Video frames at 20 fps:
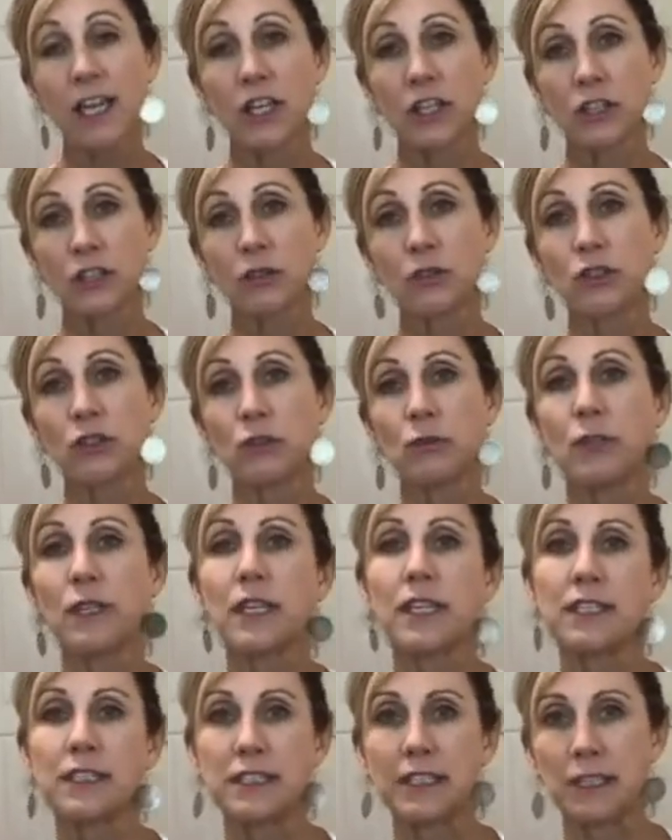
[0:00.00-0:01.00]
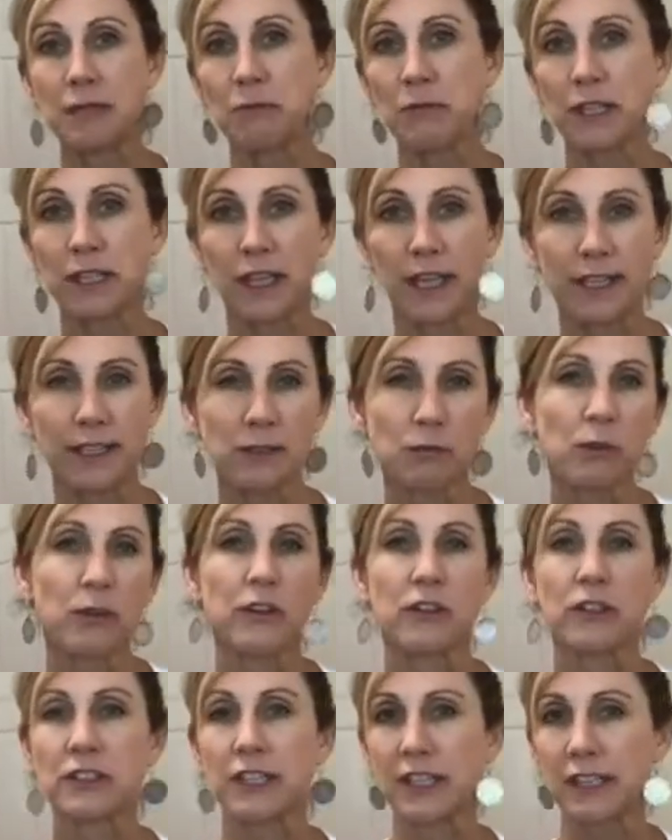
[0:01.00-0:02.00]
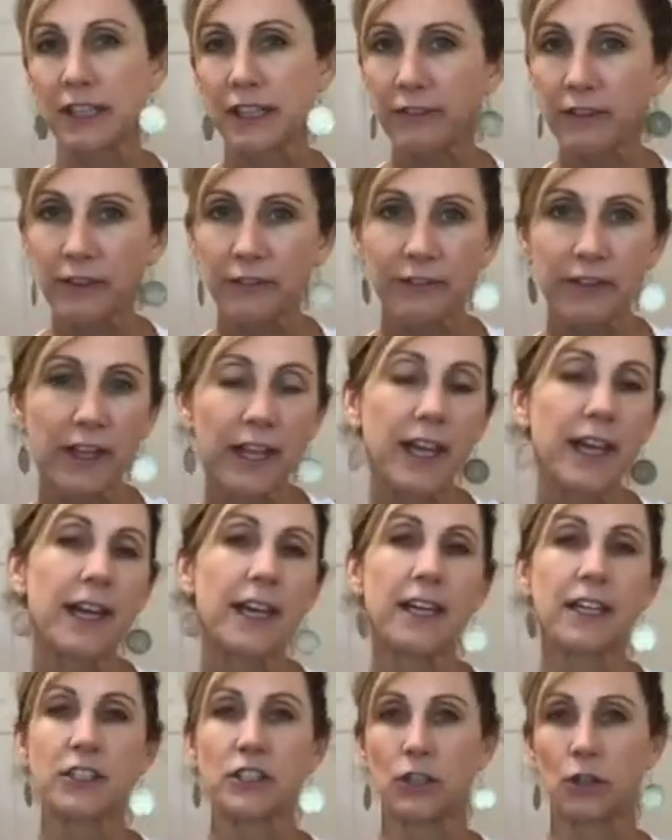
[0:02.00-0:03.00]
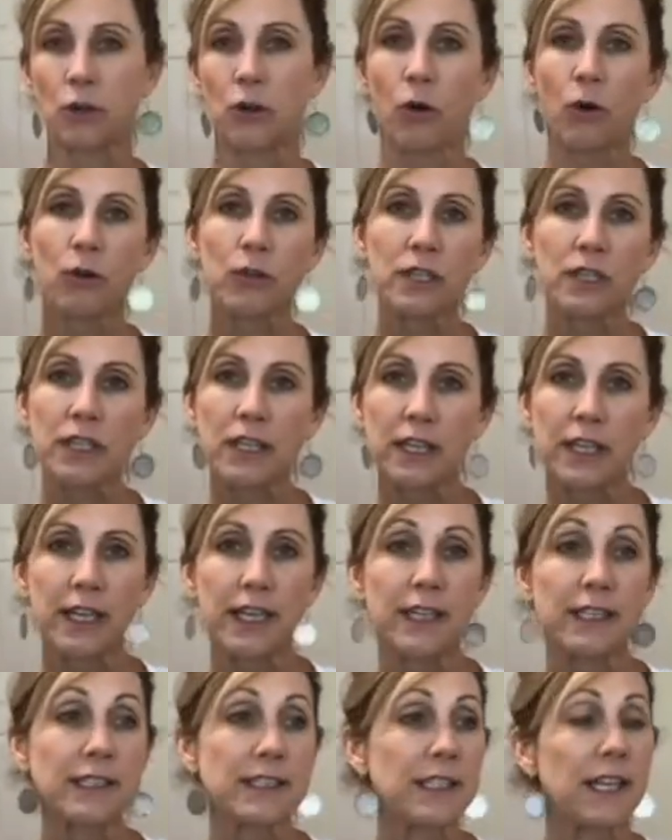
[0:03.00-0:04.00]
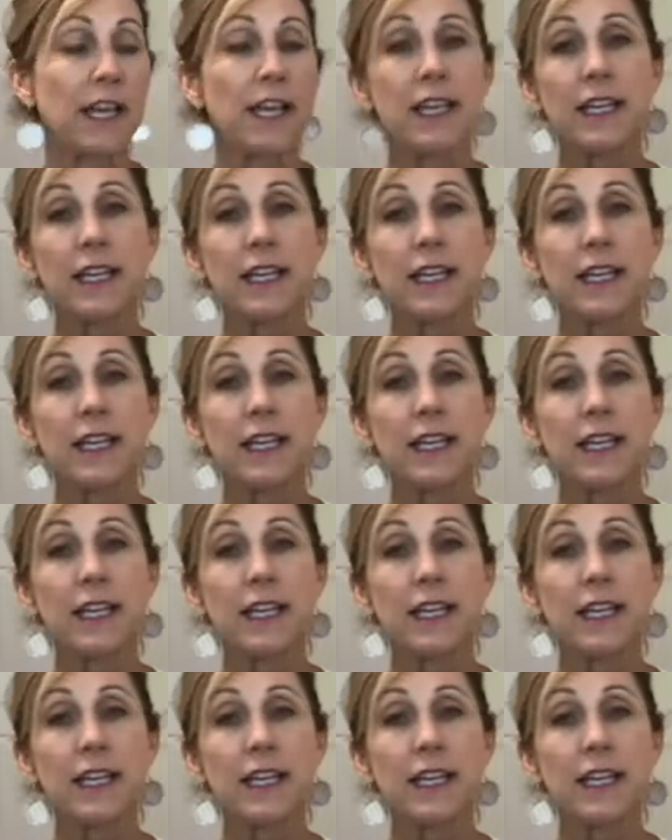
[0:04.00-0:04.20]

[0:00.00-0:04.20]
So doing a deep cleanse, whether it's a liver flush, a colon cleanse,